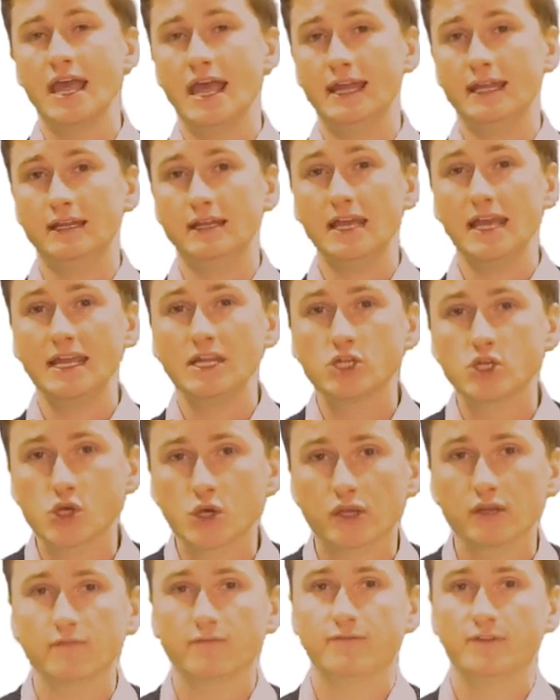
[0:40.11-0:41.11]
in an
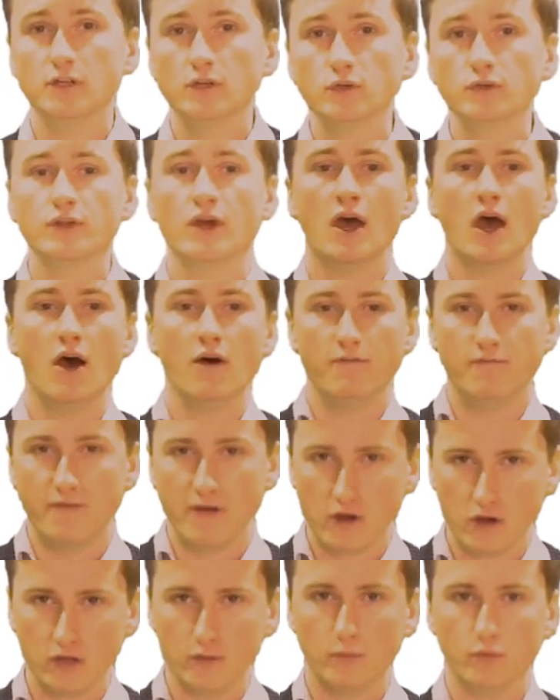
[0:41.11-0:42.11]
intricate field of
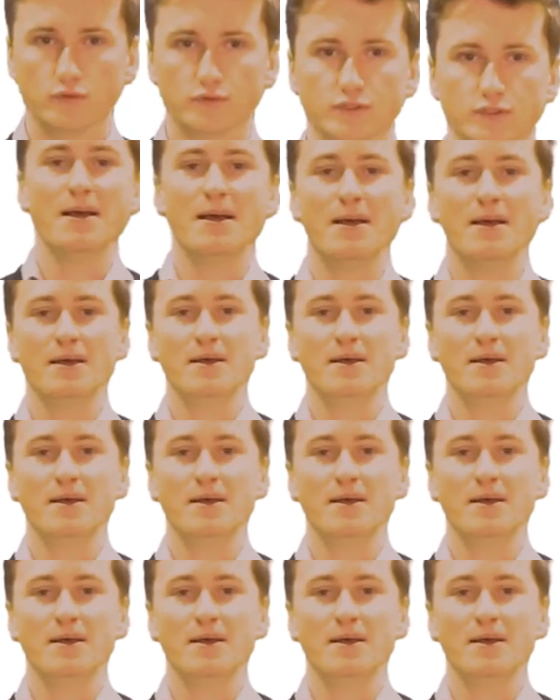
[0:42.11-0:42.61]
variables.